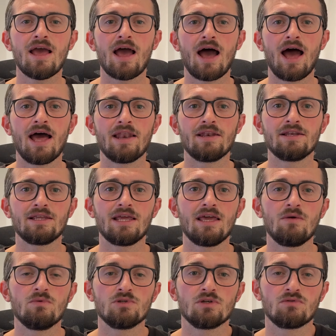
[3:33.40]
And
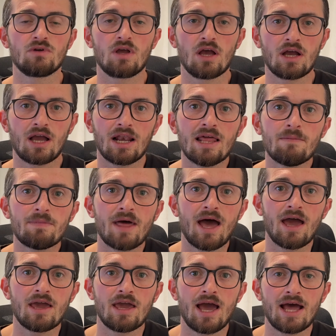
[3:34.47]
it was a clip that
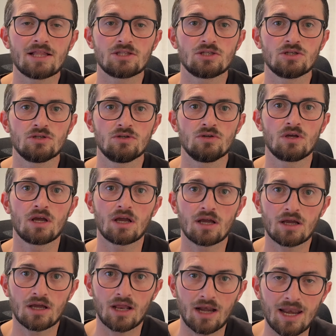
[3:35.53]
I had to
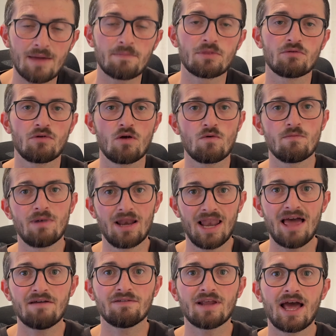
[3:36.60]
clip the rope with my
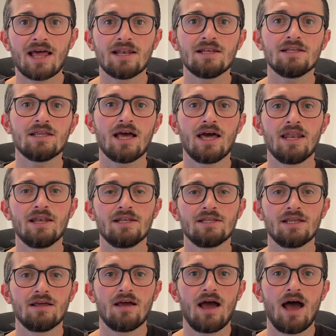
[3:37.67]
left hand, and
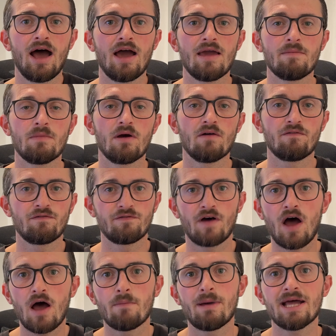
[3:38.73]
I'm
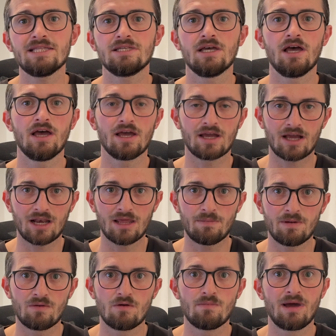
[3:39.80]
far better at
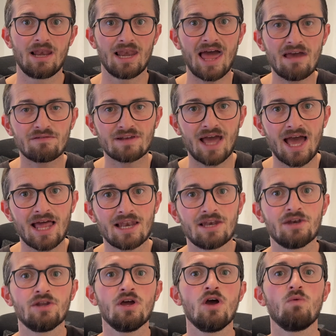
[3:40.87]
clipping with my left
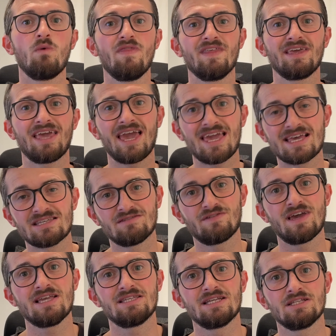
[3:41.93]
hand when the gate is
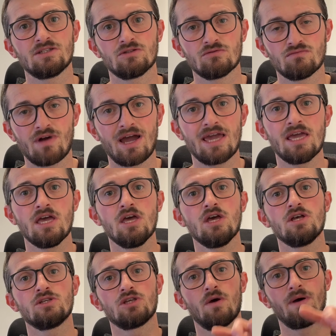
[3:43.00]
facing to the right.
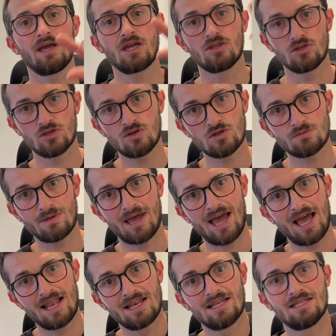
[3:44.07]
So I can use my
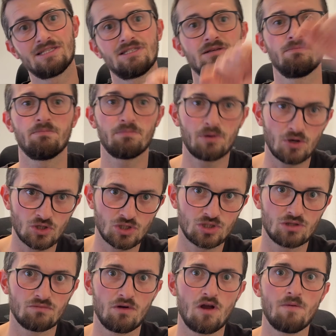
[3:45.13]
hand to push
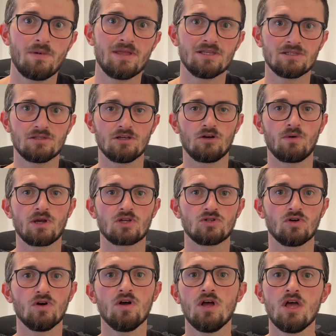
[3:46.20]
the rope into the quick
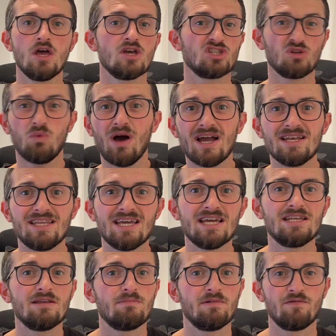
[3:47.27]
draw. So what I
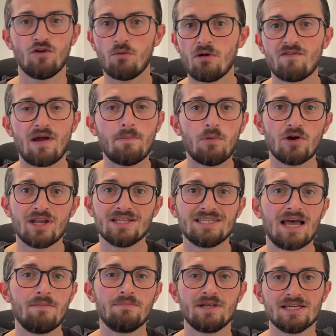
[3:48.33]
did before my red point
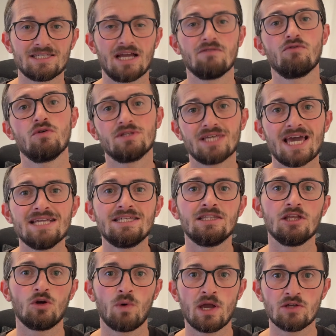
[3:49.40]
attempt is I rotated
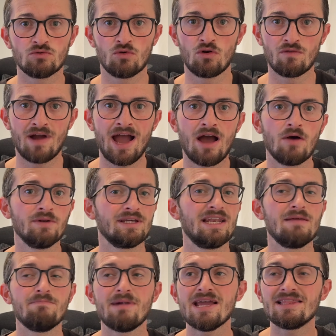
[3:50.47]
the quick draw around, and
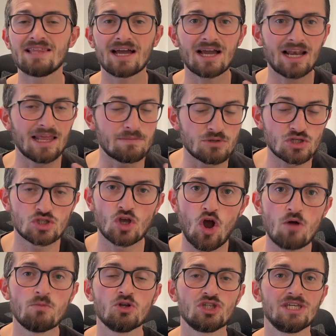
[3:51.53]
it made that clip
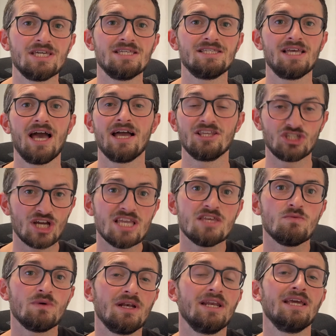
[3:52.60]
so much easier, and
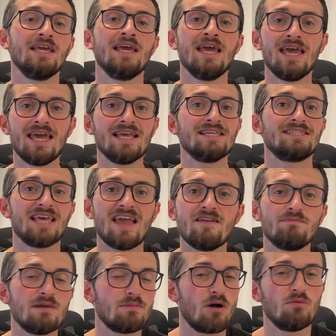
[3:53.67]
genuinely it saved
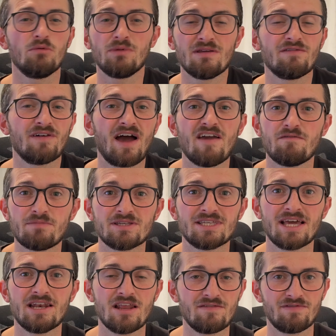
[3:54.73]
me probably
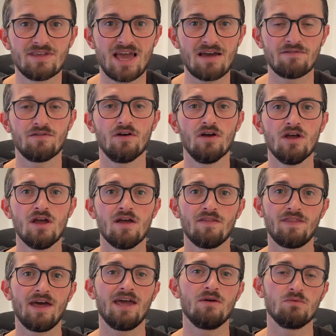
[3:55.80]
5% of the effort
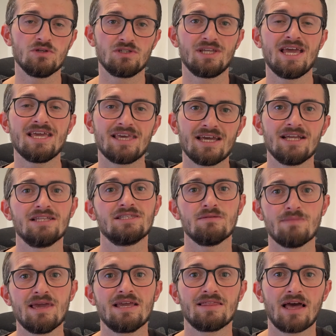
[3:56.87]
that it was taking to
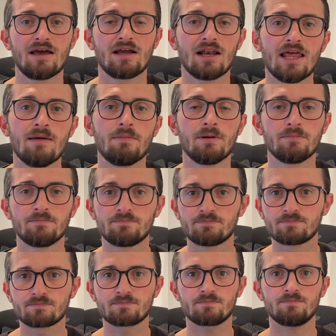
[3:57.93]
make that clip.
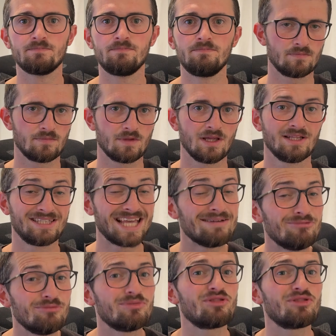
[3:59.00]
Tip number